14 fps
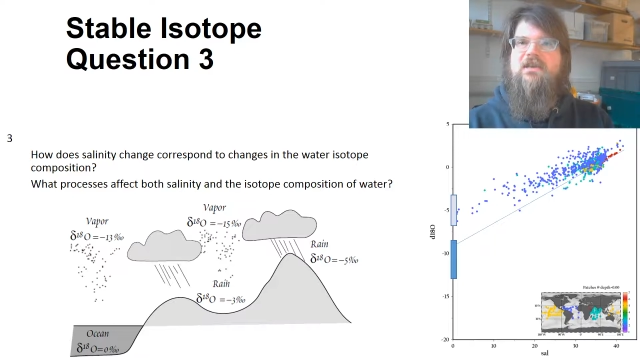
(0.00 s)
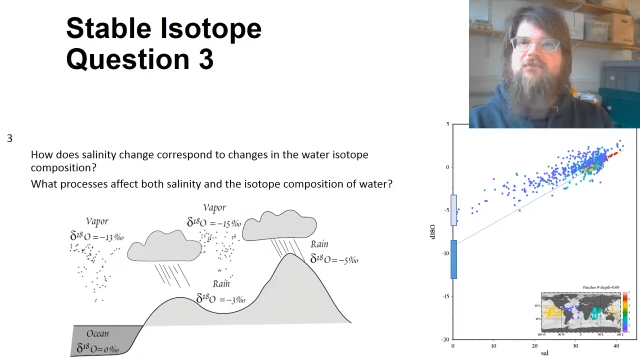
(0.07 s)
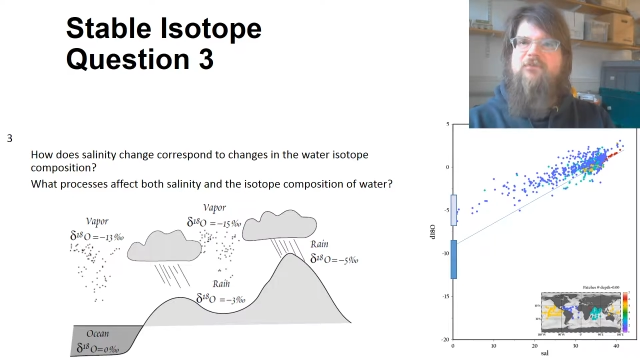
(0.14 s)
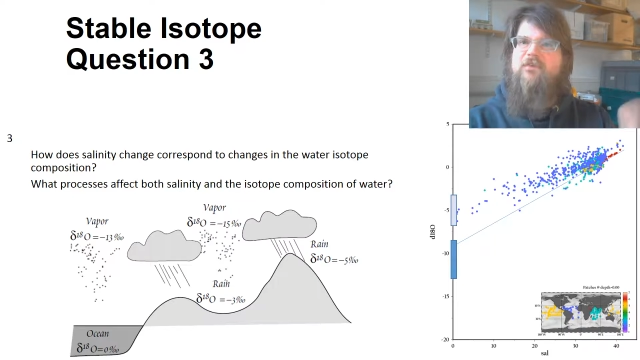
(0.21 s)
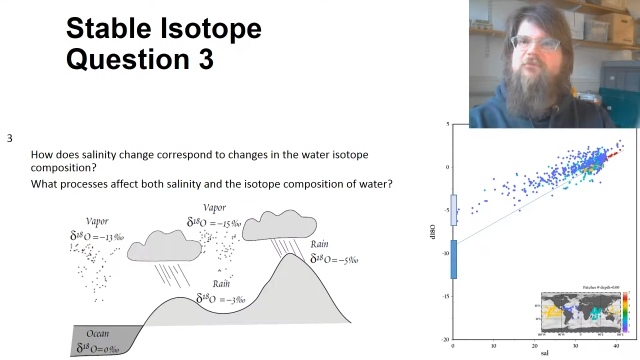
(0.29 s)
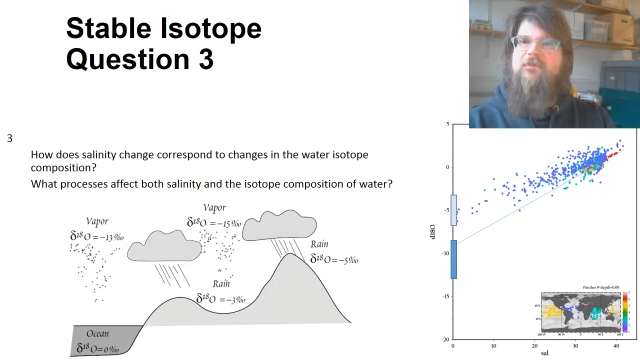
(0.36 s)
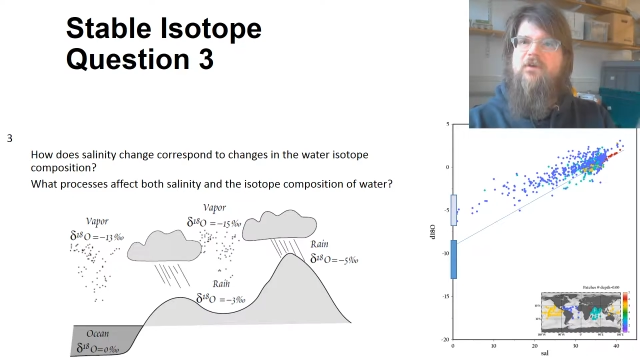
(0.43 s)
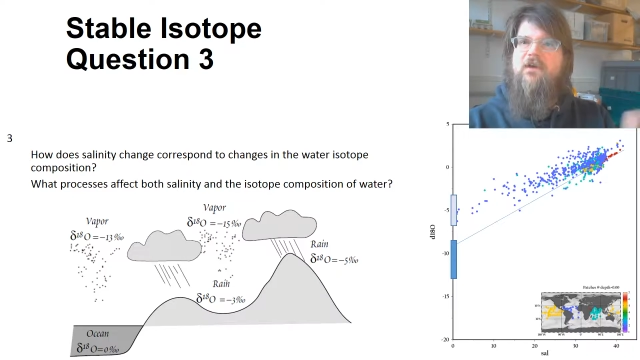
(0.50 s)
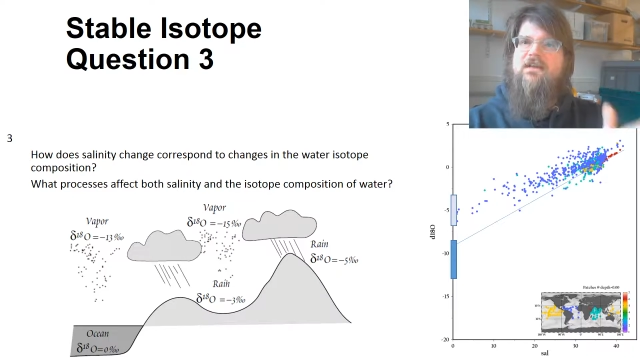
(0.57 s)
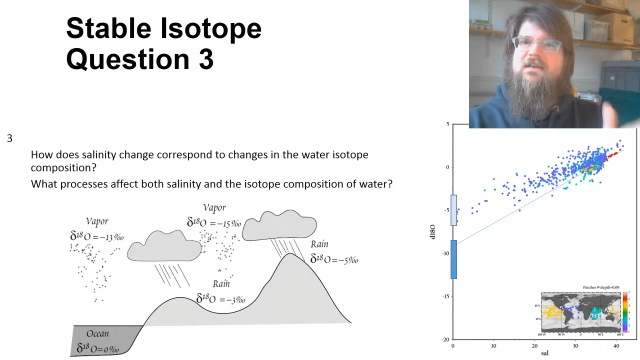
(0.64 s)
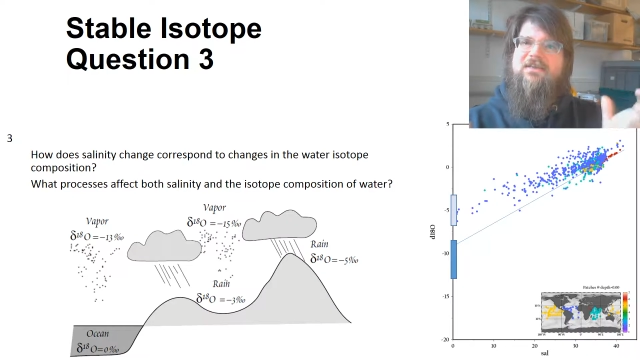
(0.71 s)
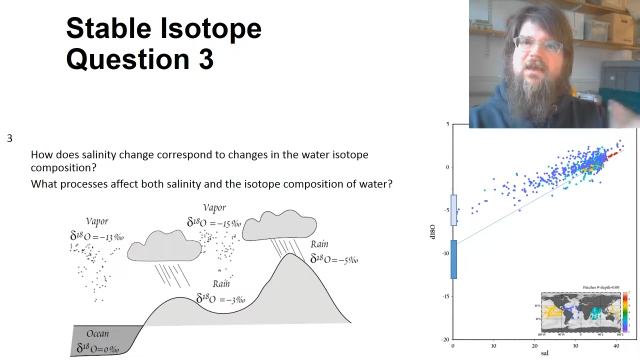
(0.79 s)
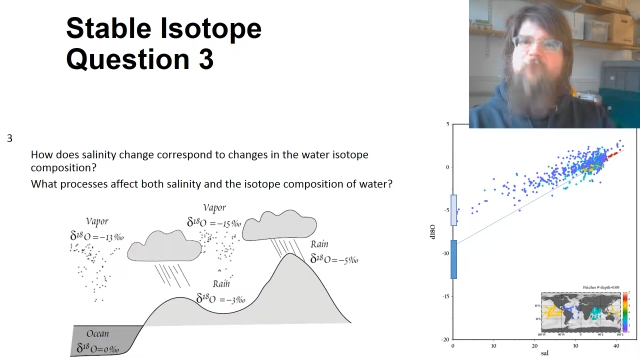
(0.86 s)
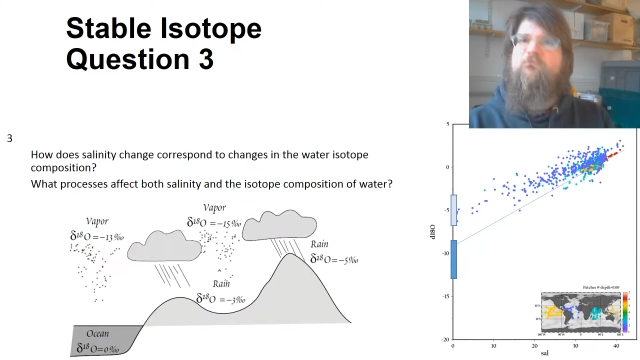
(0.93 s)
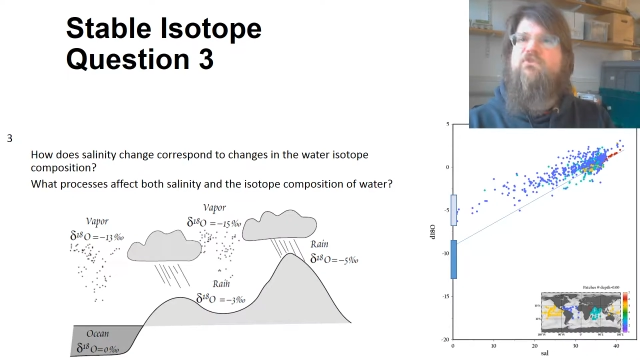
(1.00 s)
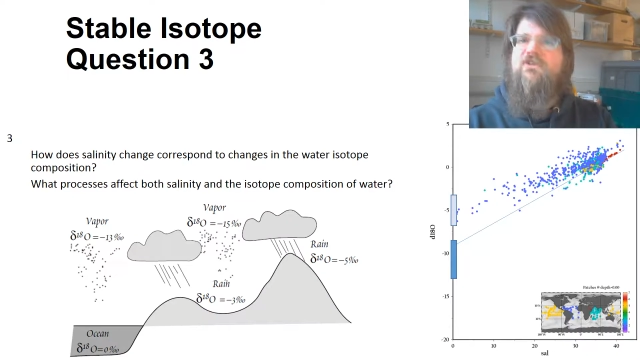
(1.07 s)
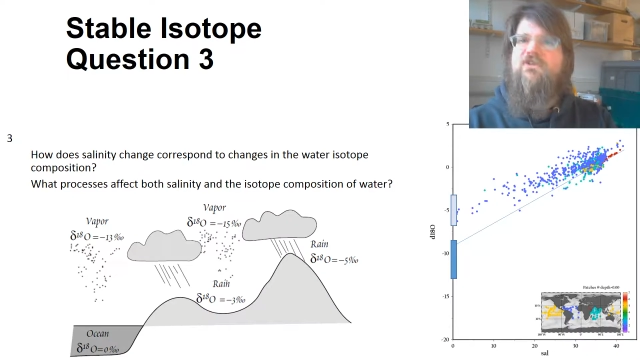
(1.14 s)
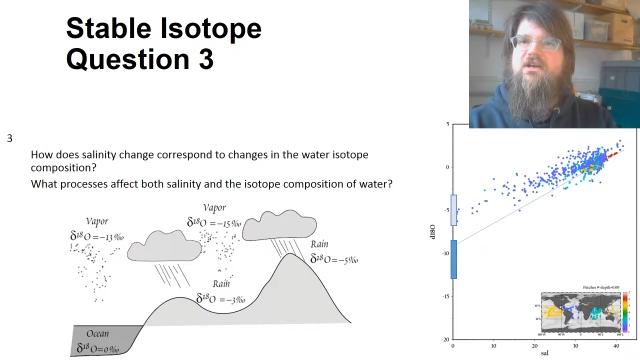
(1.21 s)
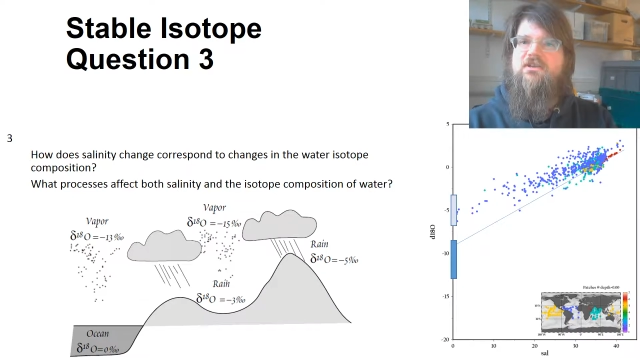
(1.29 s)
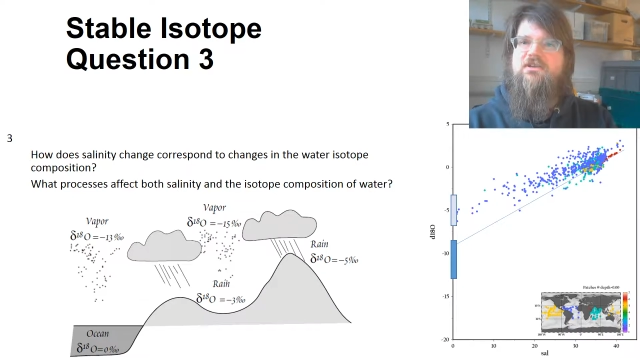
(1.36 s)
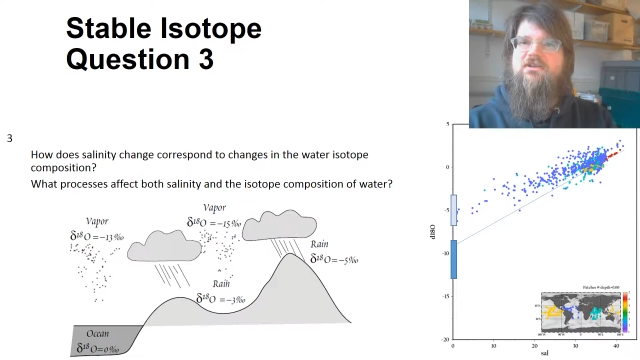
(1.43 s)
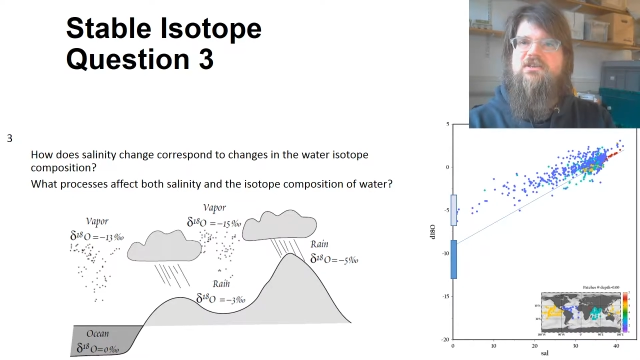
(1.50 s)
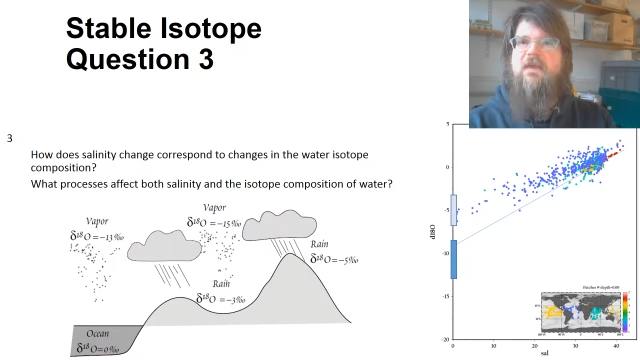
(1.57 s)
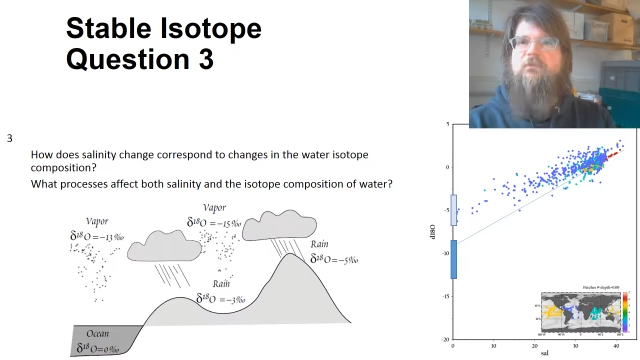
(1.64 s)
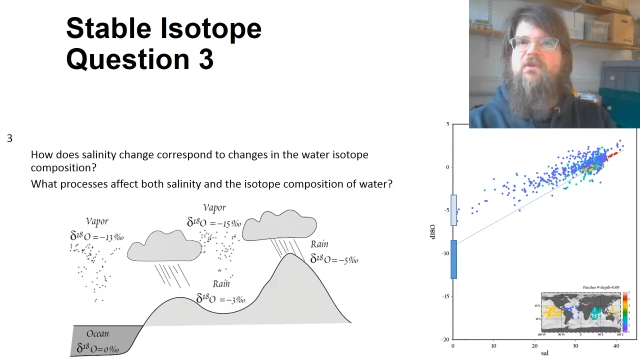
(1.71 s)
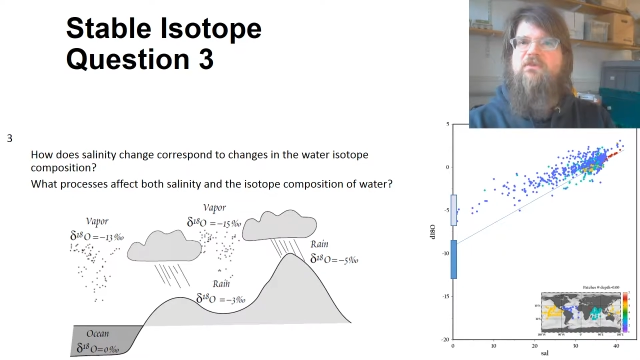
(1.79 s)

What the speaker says: even if the temperature is the same